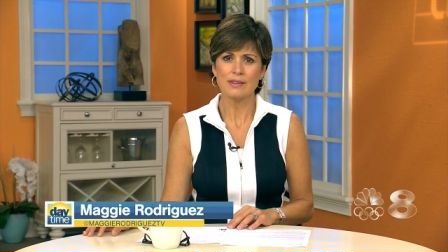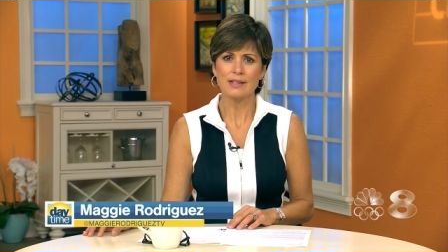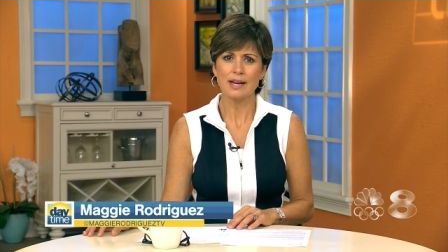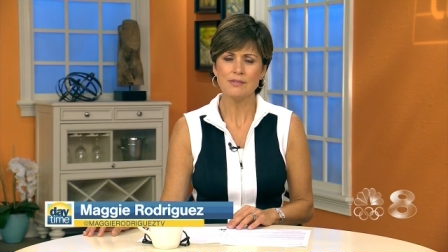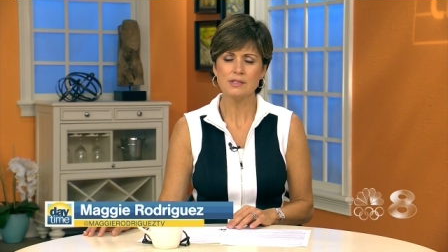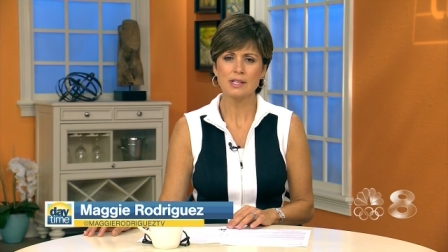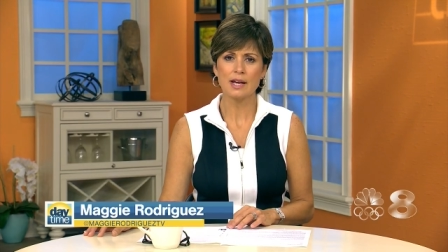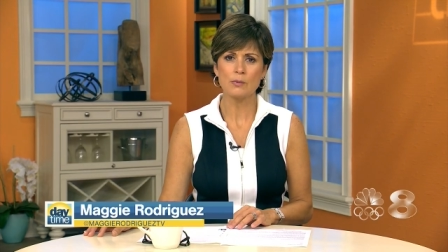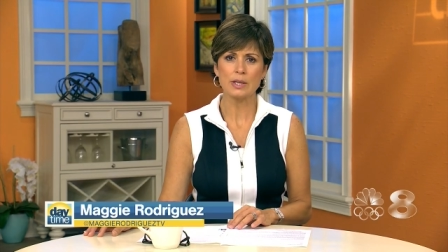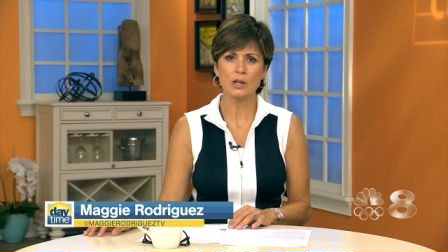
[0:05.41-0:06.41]
that the
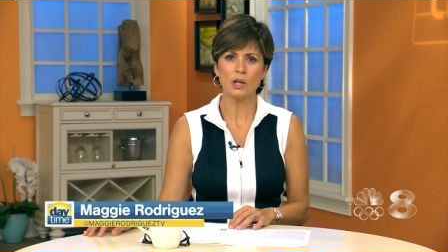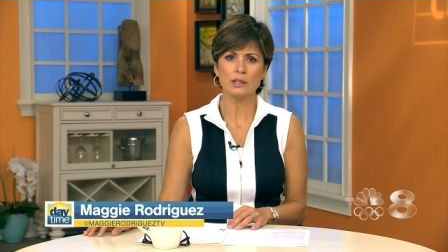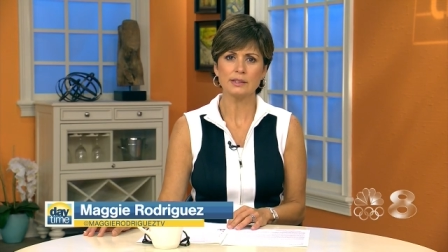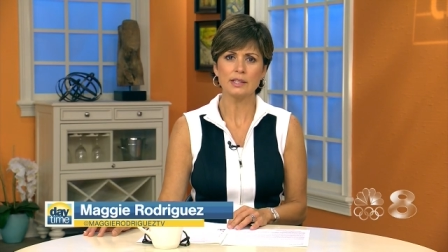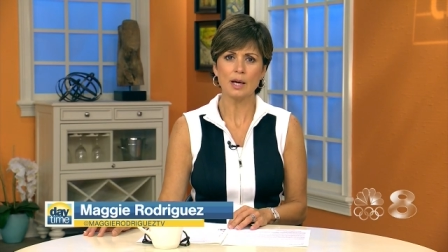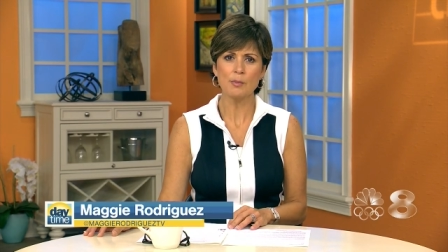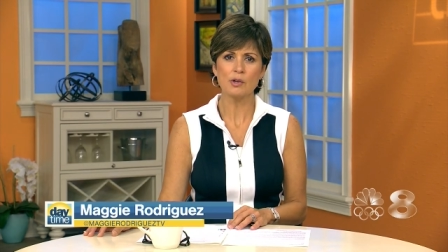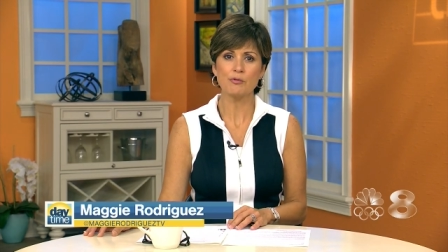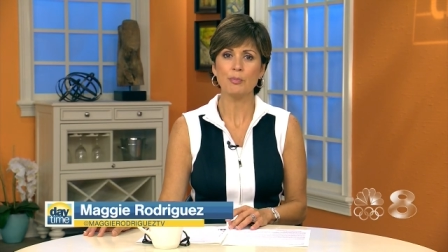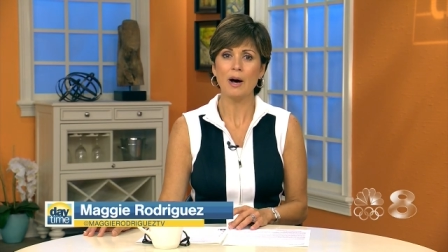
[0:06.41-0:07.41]
FDA recalled a number
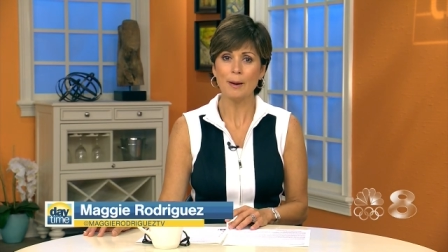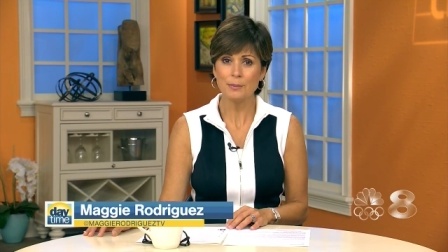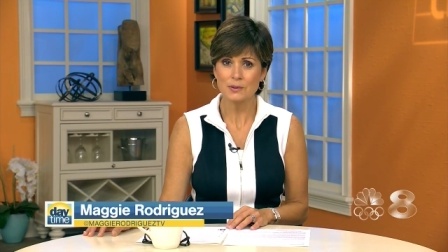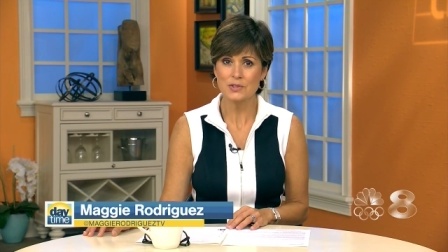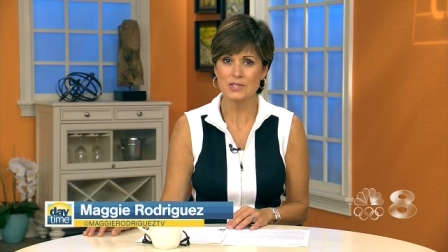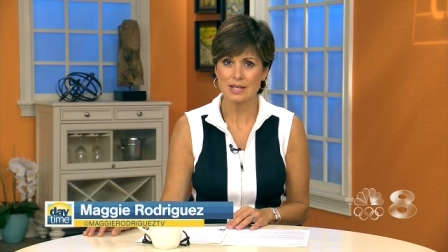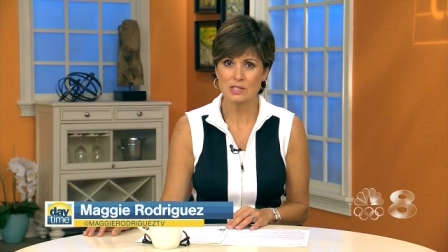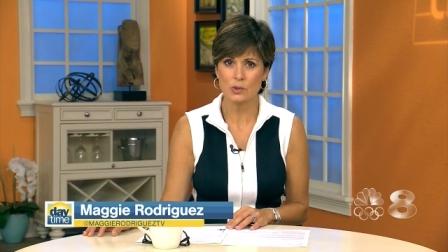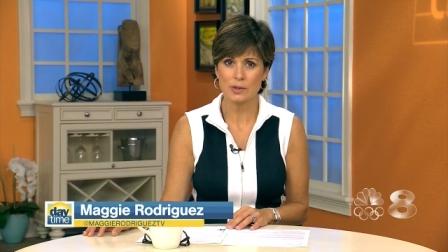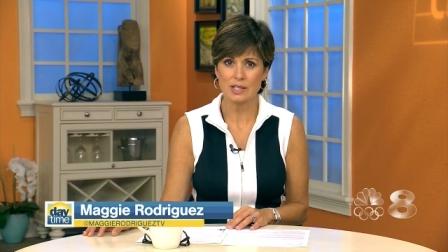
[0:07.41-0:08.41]
of popular
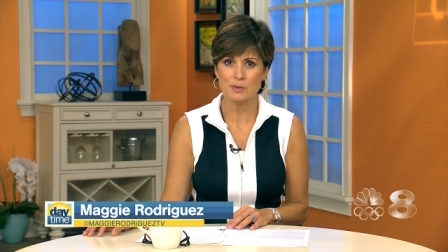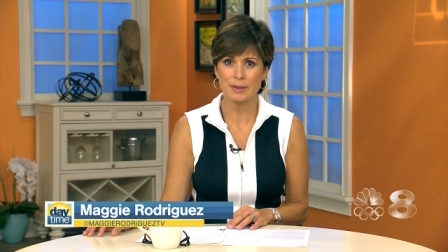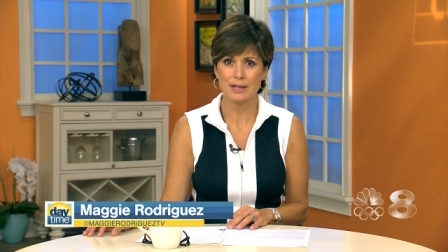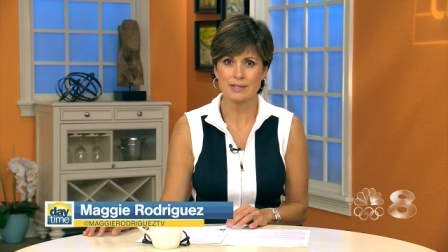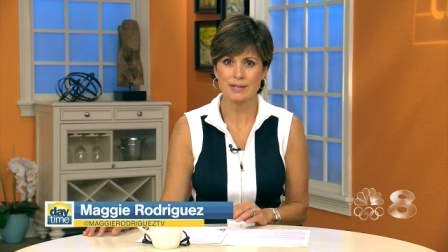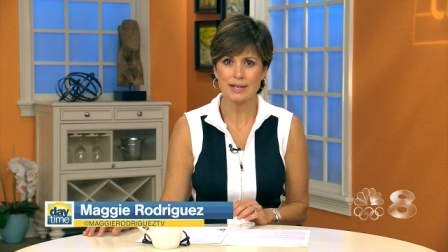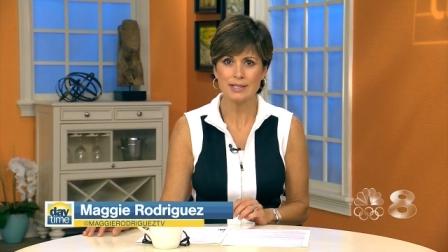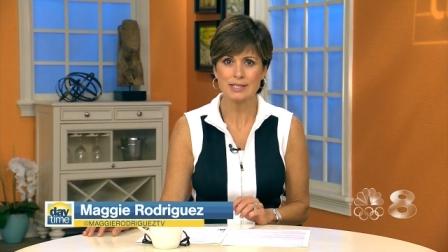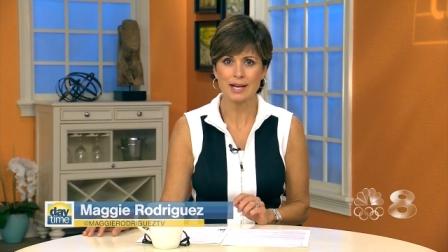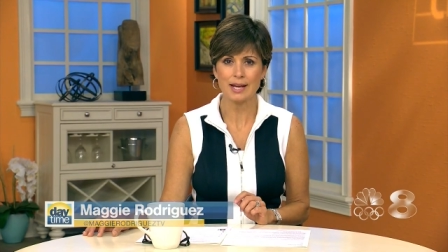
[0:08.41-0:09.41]
sunscreens because they
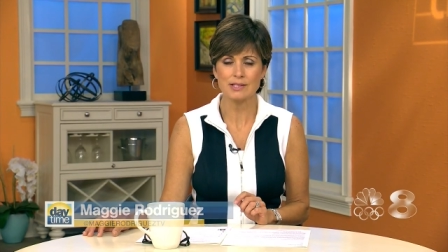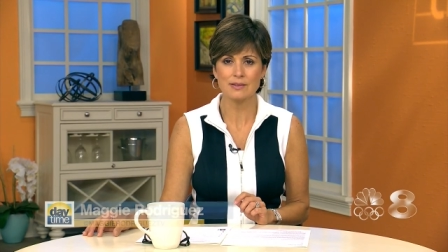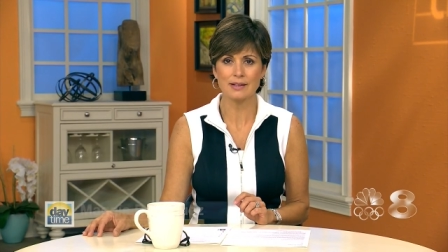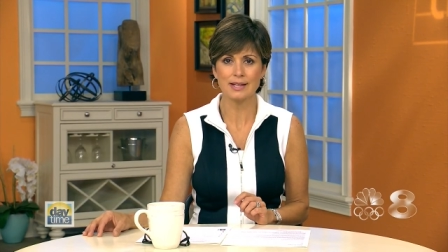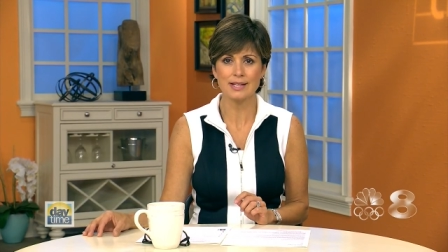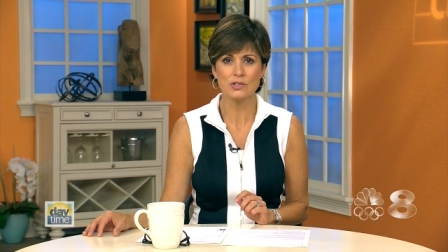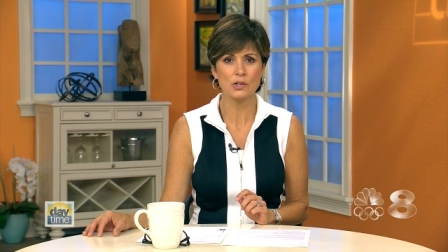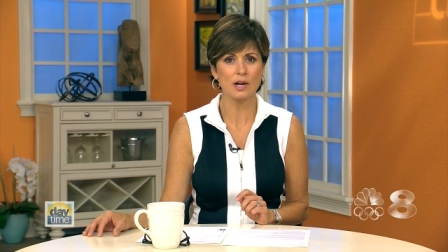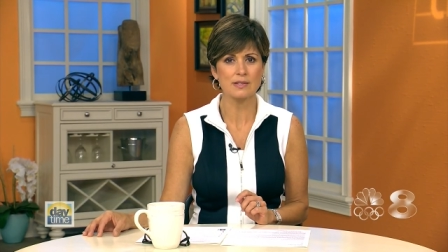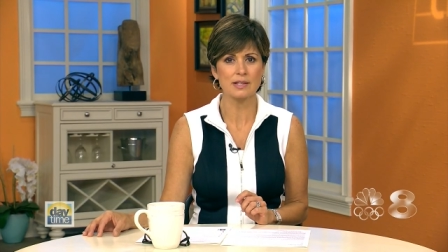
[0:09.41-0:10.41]
contained the
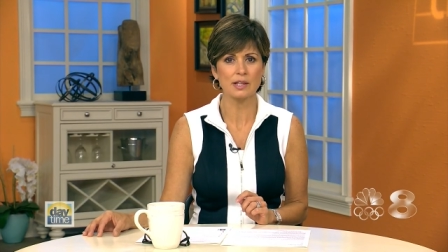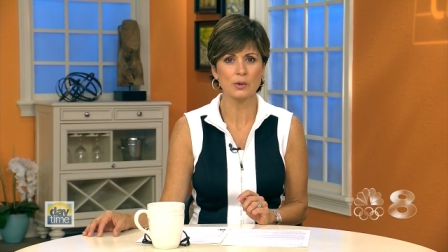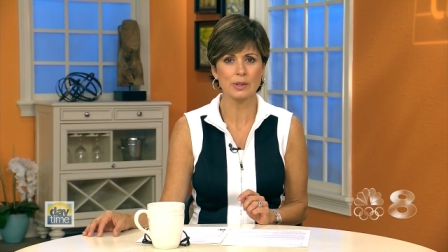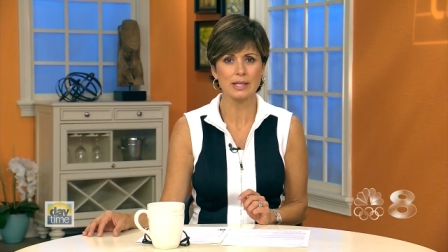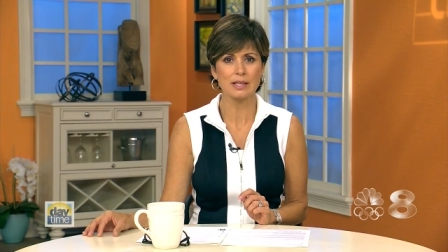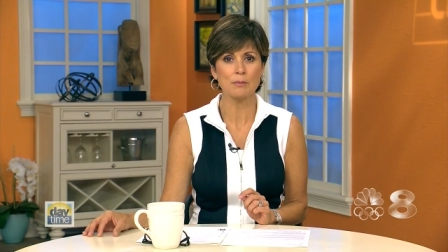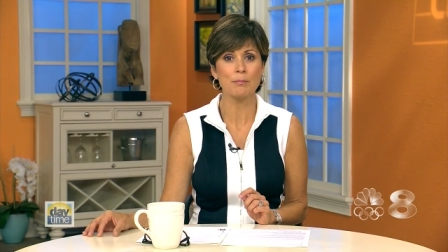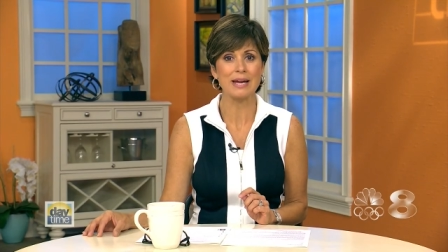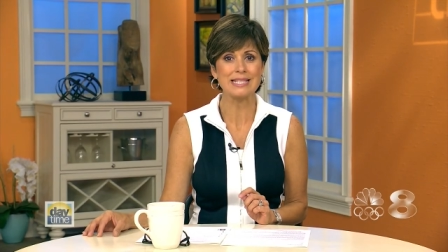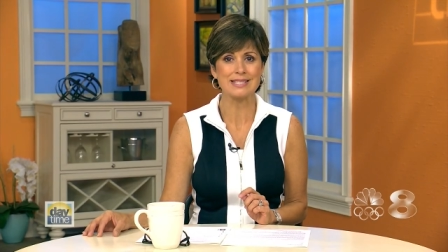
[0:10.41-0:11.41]
cancer-causing
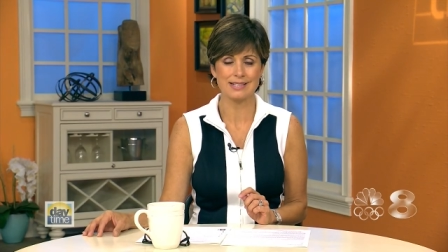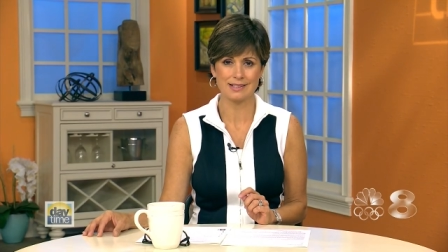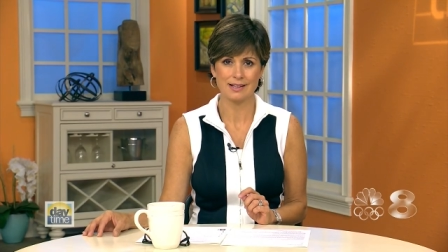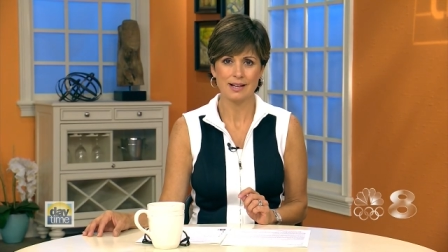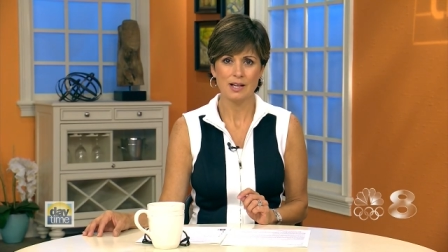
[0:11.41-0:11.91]
ingredient benzene.